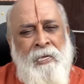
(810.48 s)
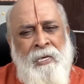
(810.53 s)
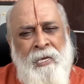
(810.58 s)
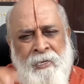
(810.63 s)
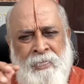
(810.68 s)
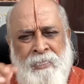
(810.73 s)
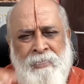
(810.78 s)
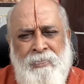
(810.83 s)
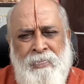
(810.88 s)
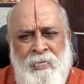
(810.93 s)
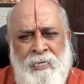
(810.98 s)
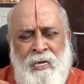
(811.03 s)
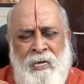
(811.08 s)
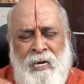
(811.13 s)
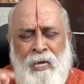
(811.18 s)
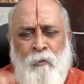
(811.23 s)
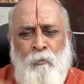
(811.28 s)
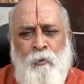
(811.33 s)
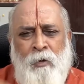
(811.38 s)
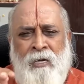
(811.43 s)
Anything,
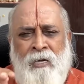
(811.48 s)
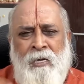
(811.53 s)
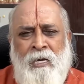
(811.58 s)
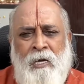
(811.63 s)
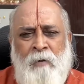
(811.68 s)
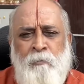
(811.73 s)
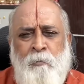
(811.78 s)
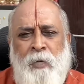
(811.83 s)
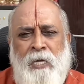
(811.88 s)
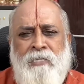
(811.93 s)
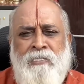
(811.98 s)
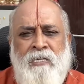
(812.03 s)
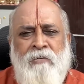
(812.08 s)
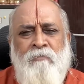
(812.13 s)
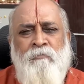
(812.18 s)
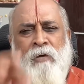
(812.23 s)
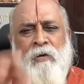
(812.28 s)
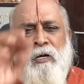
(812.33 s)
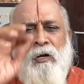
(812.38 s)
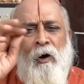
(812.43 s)
love and
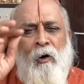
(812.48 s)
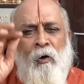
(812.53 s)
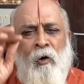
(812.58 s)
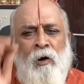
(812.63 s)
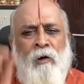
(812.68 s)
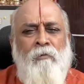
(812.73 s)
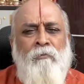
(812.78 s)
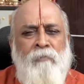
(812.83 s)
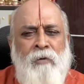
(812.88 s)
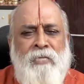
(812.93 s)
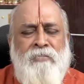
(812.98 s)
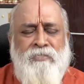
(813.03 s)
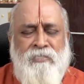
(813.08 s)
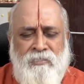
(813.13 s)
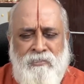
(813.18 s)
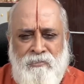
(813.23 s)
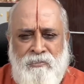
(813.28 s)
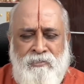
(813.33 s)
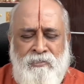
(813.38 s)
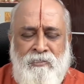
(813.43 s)
compassion will
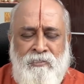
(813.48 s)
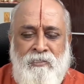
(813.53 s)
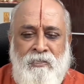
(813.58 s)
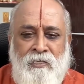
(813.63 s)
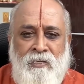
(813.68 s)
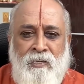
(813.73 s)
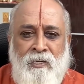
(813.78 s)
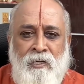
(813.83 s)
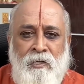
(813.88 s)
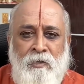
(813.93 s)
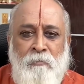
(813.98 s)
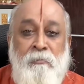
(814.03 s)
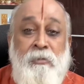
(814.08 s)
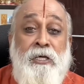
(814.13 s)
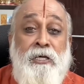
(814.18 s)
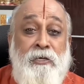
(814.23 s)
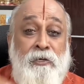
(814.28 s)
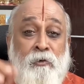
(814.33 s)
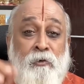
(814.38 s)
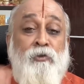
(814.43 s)
always
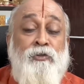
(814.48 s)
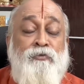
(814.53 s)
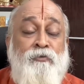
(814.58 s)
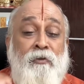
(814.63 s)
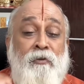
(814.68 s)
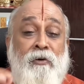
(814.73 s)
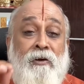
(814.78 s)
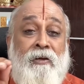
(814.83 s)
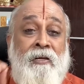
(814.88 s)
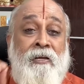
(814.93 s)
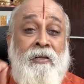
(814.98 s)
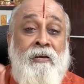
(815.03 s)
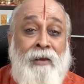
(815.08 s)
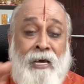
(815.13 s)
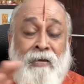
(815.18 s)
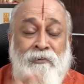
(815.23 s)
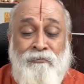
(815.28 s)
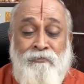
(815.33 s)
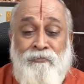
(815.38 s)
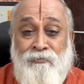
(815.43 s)
be useful in
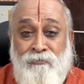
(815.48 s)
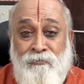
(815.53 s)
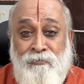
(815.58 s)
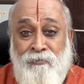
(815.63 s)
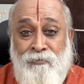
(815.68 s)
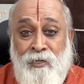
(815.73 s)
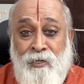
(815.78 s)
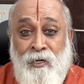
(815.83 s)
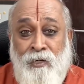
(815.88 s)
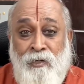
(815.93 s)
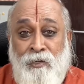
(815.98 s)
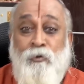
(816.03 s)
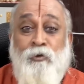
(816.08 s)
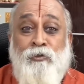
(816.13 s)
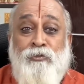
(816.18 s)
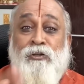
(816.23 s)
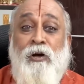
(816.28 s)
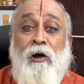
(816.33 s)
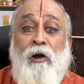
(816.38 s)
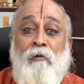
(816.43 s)
life
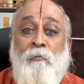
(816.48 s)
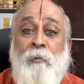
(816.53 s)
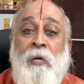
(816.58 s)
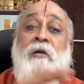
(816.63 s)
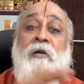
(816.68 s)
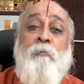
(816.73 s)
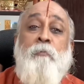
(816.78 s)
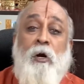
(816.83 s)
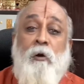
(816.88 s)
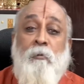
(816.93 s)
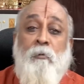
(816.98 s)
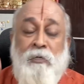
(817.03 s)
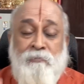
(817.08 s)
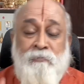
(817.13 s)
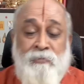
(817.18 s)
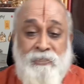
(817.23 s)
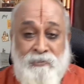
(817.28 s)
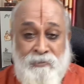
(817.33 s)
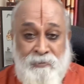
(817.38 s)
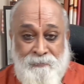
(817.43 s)
to solve many
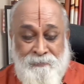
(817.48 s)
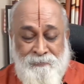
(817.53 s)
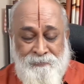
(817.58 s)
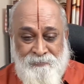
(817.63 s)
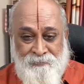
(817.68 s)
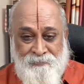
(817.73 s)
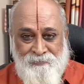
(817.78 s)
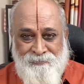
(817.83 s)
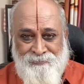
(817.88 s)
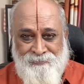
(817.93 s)
problems.